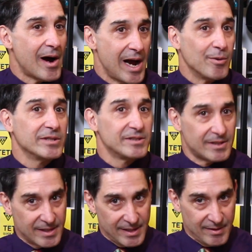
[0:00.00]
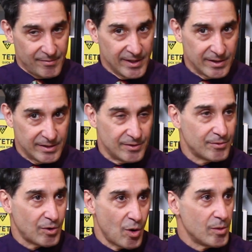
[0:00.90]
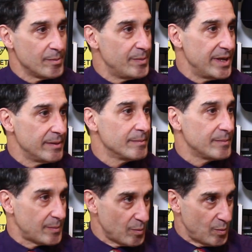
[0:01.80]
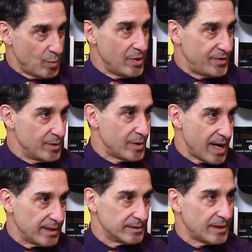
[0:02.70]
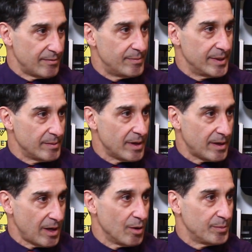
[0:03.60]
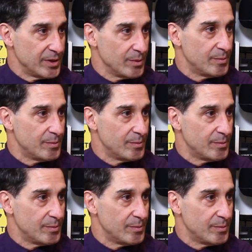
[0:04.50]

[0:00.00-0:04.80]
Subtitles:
how has the village of Croton been with you guys? They've been helping you?